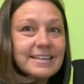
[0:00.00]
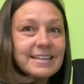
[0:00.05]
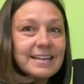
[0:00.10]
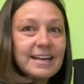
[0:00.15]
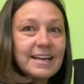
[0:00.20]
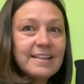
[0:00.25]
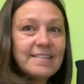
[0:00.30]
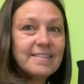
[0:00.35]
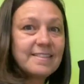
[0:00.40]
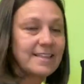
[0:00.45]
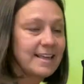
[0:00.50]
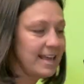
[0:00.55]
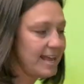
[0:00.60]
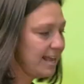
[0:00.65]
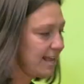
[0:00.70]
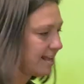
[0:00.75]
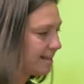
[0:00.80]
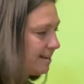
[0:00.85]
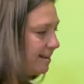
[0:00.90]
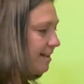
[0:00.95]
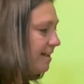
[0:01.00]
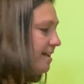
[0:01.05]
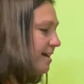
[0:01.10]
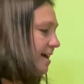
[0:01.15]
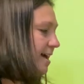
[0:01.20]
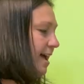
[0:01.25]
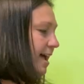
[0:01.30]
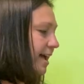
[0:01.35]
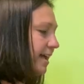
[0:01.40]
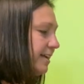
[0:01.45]
And then
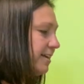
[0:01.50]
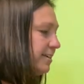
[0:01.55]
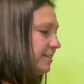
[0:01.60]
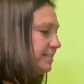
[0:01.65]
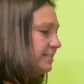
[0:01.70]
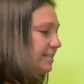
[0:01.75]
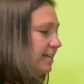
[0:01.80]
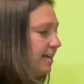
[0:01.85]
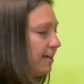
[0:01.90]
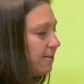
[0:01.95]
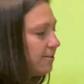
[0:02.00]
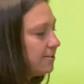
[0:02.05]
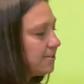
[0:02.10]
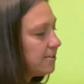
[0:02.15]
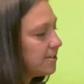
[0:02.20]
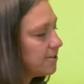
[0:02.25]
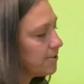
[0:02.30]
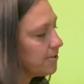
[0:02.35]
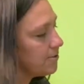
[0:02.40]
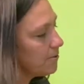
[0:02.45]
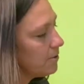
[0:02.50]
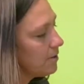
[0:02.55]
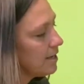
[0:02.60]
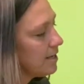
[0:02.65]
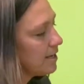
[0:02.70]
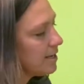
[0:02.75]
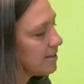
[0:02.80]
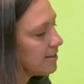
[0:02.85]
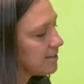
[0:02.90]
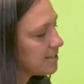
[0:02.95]
I could tell you
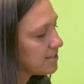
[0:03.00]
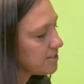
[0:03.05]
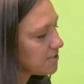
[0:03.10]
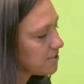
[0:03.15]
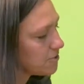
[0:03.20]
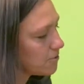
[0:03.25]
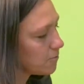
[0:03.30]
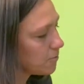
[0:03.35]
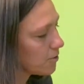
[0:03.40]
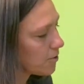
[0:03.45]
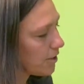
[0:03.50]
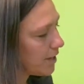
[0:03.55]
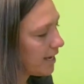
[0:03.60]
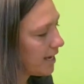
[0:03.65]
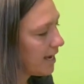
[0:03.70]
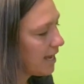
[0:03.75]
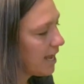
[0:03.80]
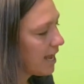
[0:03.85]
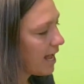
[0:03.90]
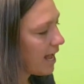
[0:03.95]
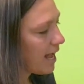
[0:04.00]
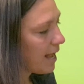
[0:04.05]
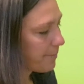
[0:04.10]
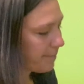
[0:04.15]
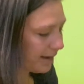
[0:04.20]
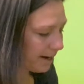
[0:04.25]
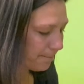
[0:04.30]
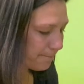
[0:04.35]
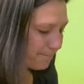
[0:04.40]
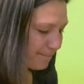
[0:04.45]
the story
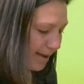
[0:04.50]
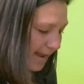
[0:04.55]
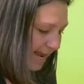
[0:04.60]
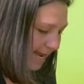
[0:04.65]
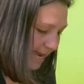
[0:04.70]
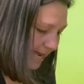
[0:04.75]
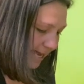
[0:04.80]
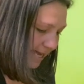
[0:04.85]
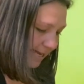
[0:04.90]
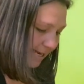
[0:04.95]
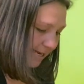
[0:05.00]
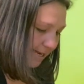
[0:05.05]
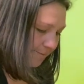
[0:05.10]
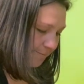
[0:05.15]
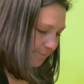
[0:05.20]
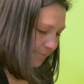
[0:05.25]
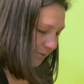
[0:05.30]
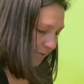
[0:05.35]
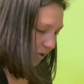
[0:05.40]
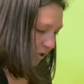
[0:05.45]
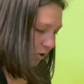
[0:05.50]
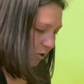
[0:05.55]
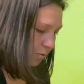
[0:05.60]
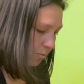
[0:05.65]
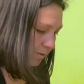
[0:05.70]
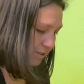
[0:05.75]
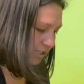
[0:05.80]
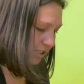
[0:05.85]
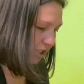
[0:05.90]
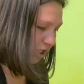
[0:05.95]
about a man who
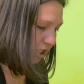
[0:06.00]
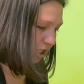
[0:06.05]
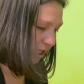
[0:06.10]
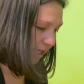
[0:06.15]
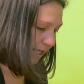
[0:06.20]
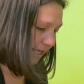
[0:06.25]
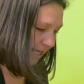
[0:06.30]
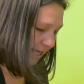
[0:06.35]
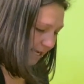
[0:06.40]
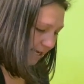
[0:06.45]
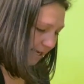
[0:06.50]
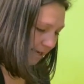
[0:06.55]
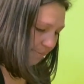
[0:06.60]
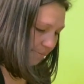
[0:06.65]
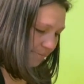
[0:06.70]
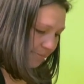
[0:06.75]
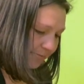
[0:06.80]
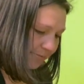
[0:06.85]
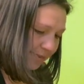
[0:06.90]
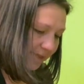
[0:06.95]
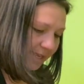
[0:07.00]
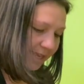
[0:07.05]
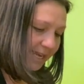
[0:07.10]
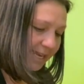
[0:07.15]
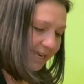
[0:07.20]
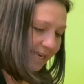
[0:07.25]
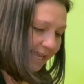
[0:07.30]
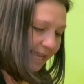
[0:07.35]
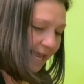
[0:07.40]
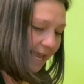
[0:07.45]
was looking
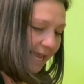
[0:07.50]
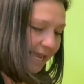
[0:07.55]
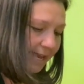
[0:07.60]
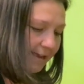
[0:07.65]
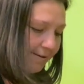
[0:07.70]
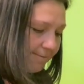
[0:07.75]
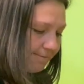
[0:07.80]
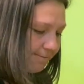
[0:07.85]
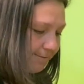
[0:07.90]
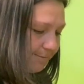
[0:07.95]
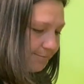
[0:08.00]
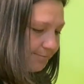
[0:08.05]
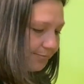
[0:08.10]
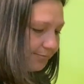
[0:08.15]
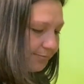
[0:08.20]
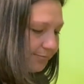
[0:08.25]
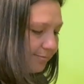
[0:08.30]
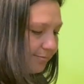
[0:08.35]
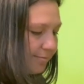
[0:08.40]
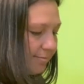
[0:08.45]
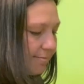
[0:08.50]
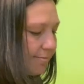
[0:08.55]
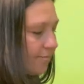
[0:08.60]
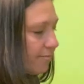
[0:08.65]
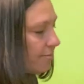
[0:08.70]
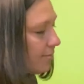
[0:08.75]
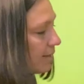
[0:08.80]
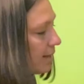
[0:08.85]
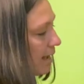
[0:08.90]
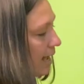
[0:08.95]
in a cave.
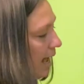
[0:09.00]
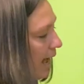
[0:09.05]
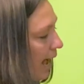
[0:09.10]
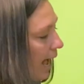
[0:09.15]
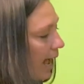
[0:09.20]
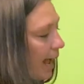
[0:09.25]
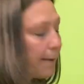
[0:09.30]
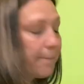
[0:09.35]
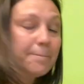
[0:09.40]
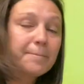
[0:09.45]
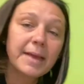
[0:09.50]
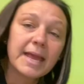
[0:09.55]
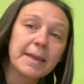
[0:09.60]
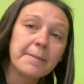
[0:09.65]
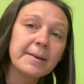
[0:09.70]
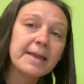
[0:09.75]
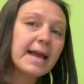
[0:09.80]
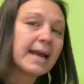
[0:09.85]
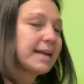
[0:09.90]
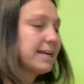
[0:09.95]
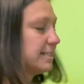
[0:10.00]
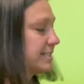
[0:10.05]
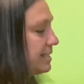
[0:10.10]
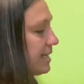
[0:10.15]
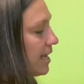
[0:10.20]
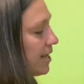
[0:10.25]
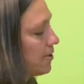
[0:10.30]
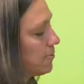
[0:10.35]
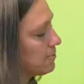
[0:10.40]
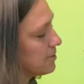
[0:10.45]
Maybe I could
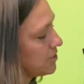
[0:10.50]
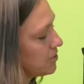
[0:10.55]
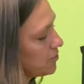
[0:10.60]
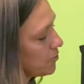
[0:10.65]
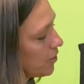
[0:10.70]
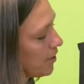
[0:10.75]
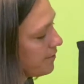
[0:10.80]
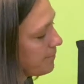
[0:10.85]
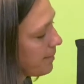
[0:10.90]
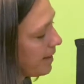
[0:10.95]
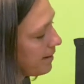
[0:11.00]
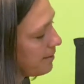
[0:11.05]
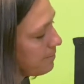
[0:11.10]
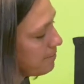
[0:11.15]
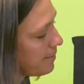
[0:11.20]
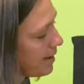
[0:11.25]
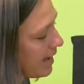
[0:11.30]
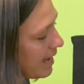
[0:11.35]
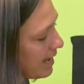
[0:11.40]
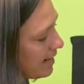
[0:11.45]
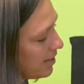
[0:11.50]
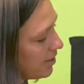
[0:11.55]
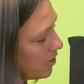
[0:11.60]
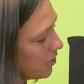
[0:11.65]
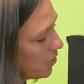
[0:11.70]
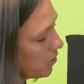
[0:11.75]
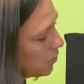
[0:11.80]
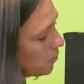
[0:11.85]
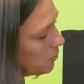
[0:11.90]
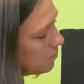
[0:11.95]
tell you a story about a man
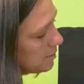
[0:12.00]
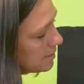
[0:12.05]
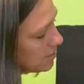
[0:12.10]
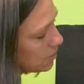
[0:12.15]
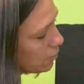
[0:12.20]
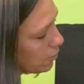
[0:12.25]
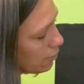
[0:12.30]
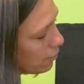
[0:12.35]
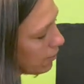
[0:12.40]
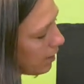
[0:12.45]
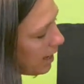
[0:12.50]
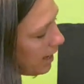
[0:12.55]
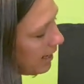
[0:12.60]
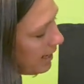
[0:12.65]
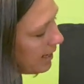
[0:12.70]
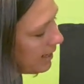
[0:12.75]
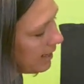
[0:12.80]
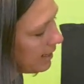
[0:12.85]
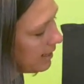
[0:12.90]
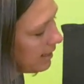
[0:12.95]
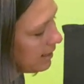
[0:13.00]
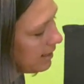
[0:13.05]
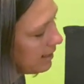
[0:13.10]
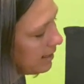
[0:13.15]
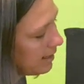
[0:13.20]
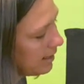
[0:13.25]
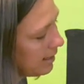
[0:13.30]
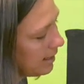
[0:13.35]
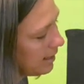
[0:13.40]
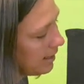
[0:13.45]
who was crying
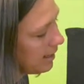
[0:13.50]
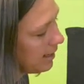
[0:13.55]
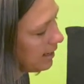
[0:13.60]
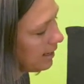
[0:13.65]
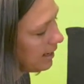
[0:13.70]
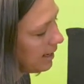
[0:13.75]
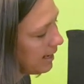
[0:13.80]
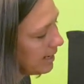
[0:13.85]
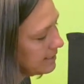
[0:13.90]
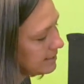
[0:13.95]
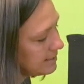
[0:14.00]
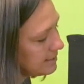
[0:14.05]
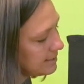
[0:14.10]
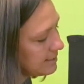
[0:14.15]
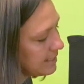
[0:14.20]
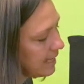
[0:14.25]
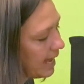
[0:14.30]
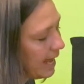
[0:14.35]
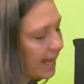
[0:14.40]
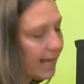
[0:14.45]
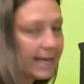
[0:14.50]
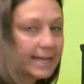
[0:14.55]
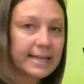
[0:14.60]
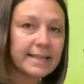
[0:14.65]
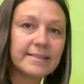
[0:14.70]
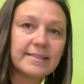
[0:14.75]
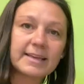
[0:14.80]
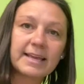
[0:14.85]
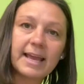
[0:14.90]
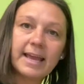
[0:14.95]
and sad
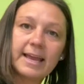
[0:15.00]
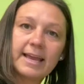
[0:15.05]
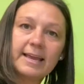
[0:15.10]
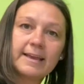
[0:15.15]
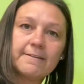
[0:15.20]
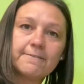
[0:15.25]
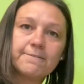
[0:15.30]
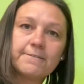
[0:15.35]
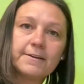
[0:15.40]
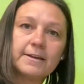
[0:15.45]
in the cave.